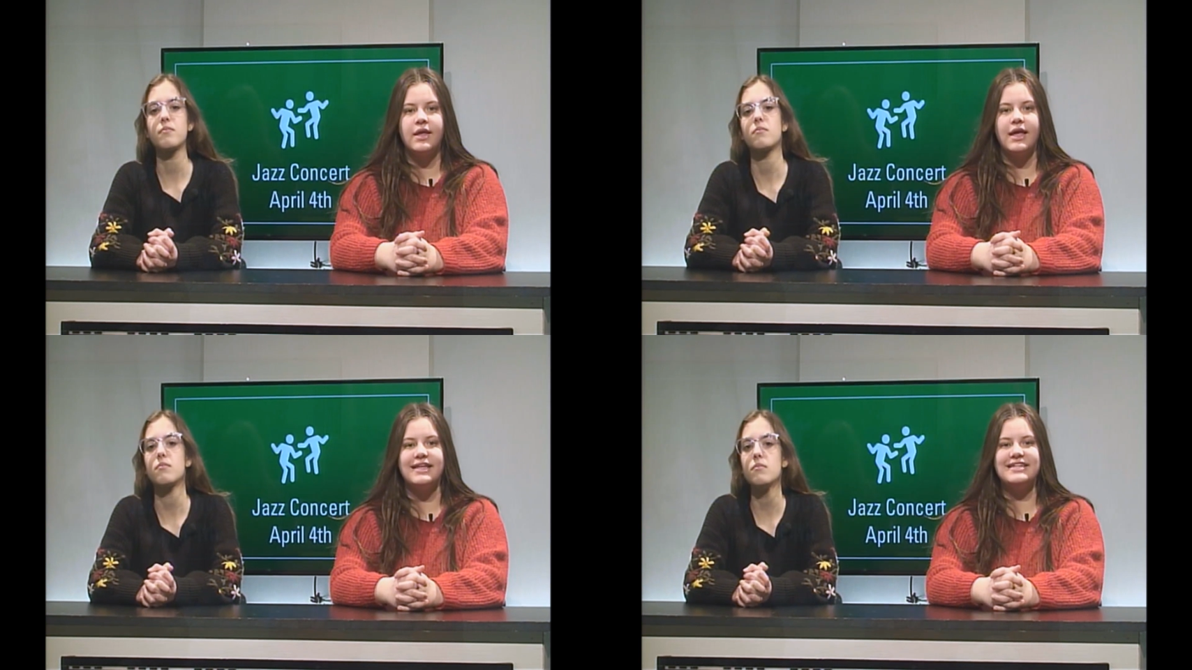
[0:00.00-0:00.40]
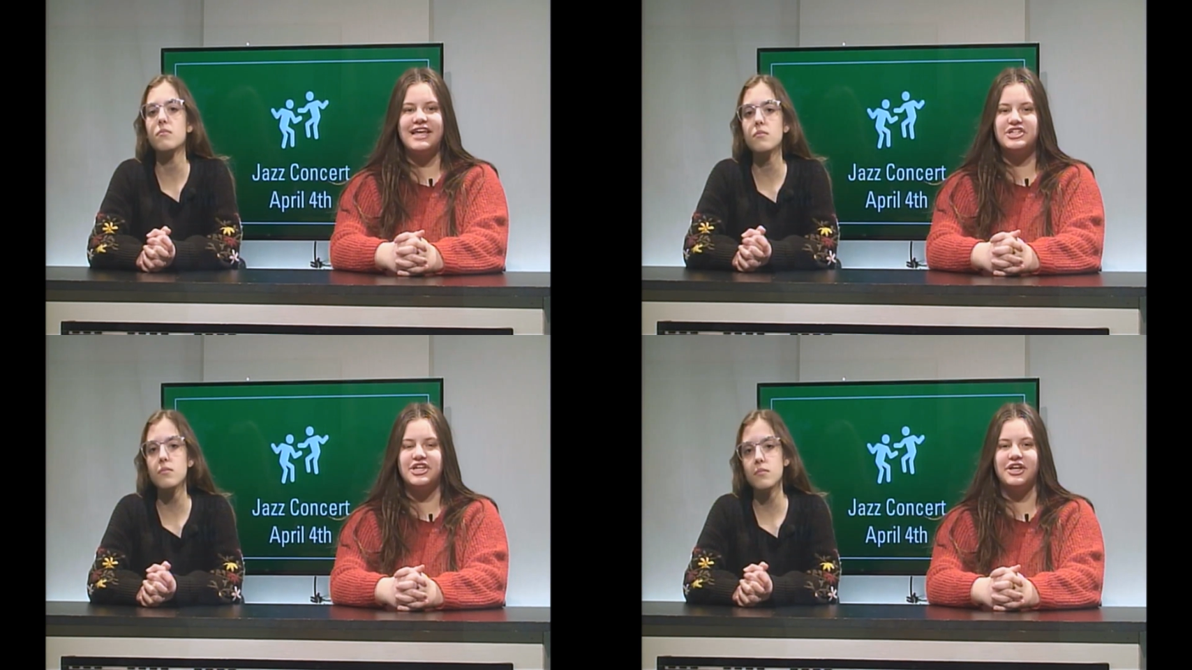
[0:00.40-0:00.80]

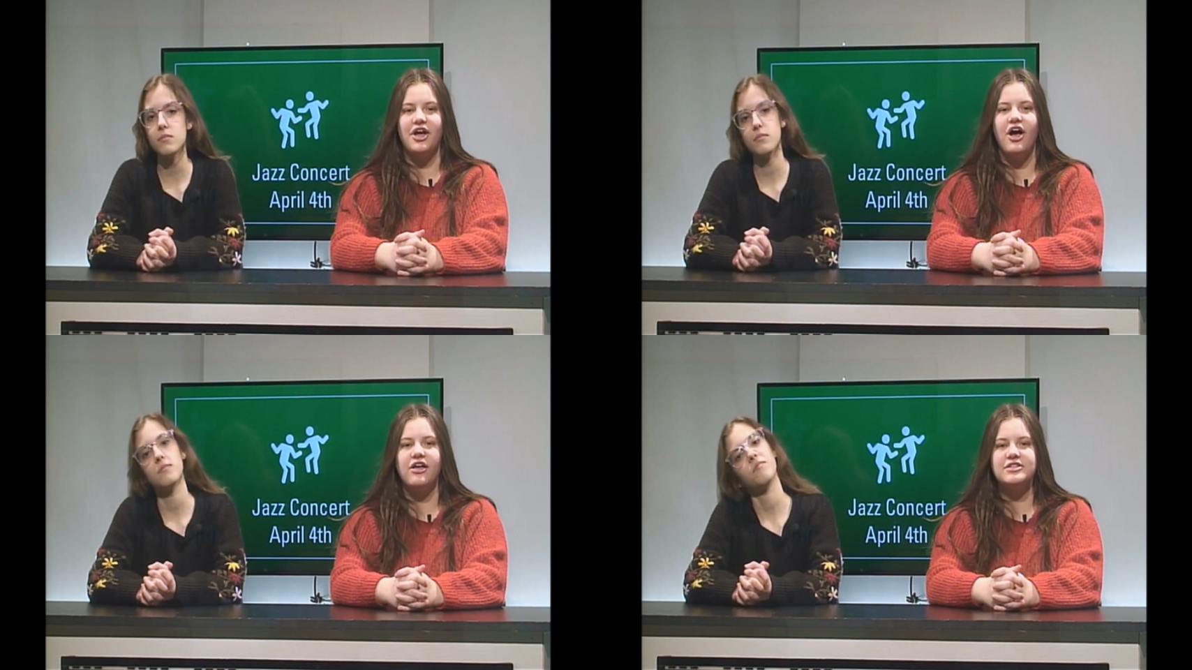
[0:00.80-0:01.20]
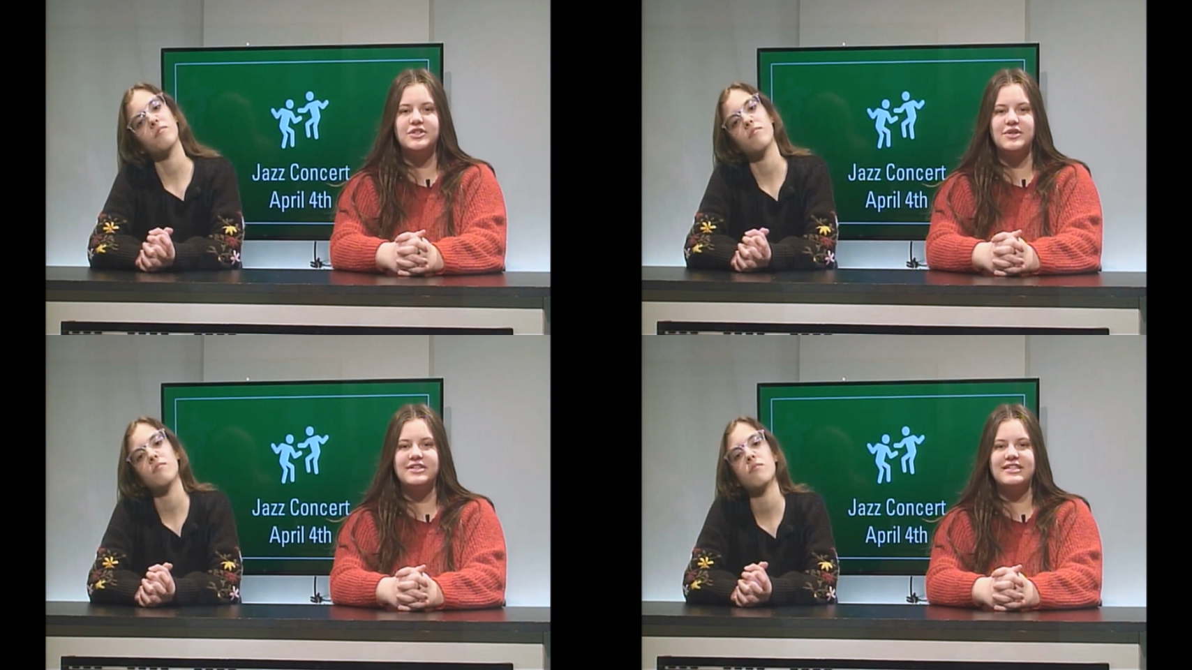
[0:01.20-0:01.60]
Speaker 1: Attention, all
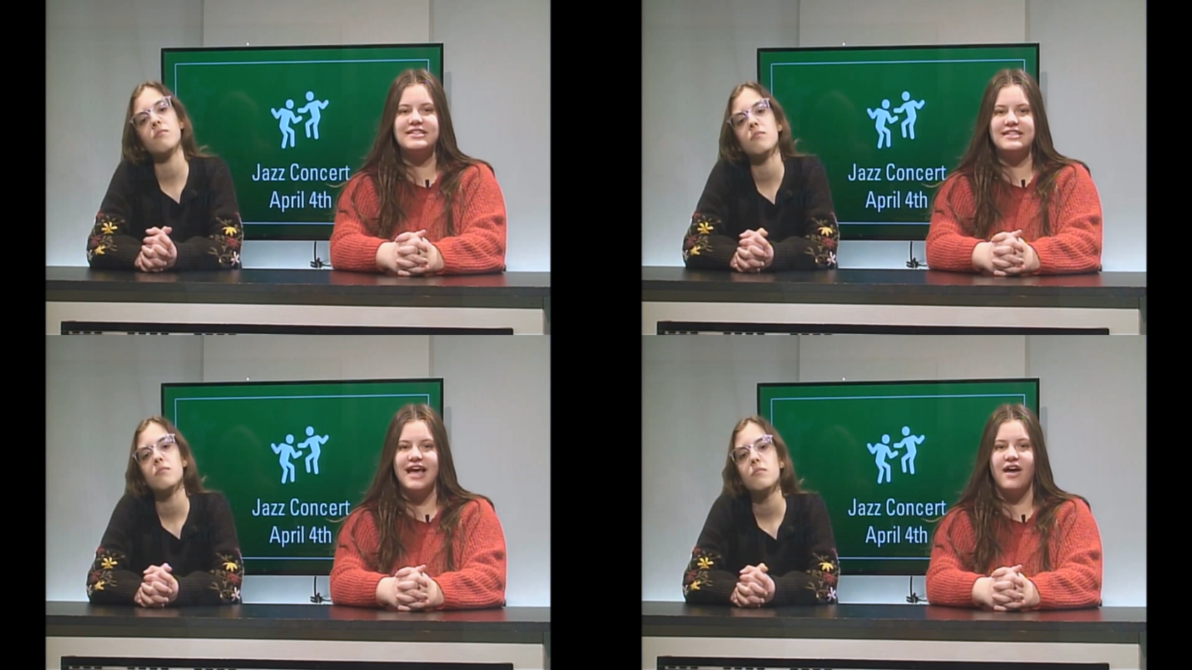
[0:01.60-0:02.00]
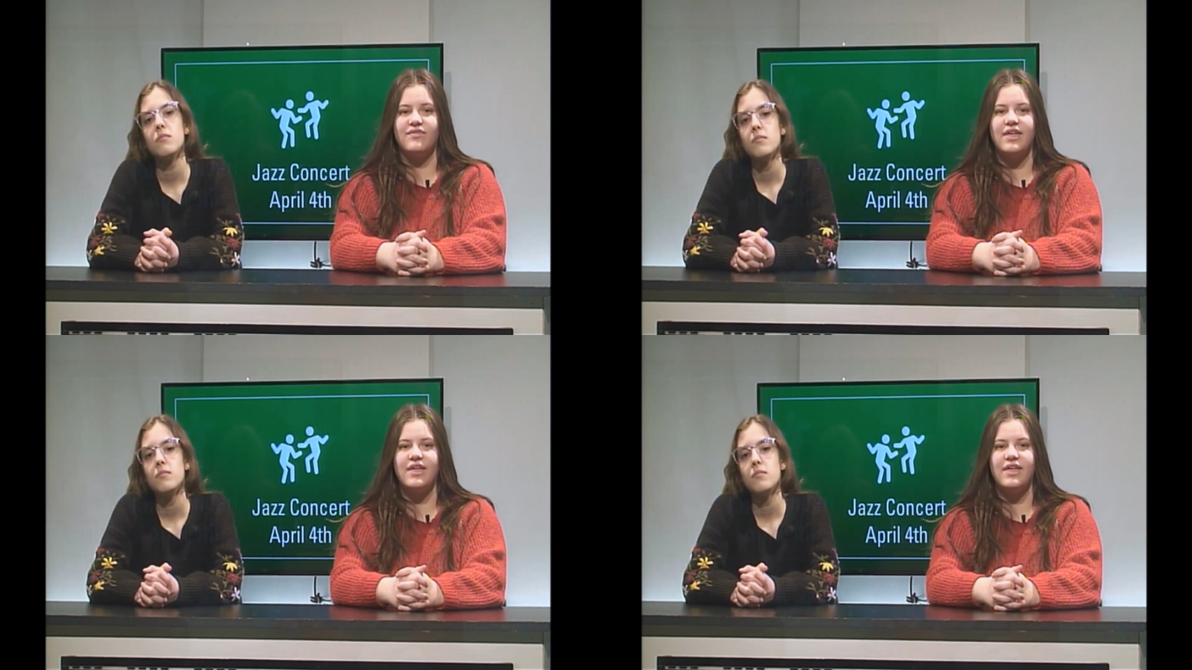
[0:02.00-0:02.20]
students and staff.